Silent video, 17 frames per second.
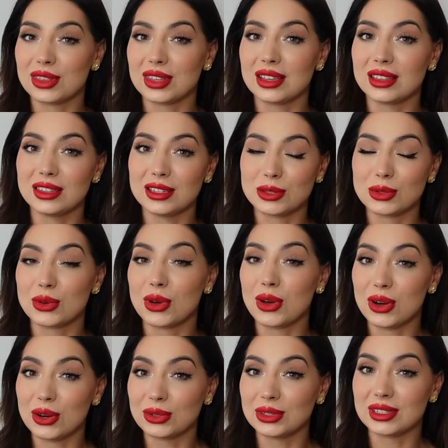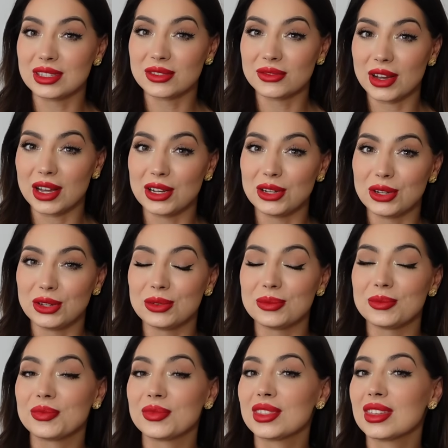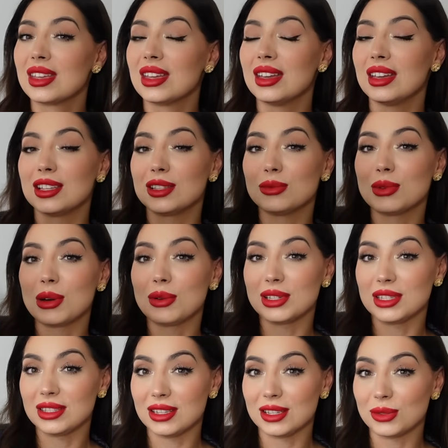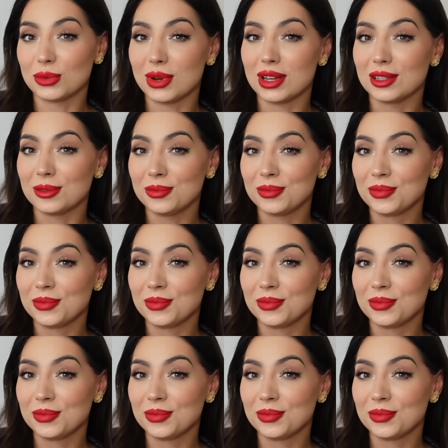think this will hold its value as well as this one.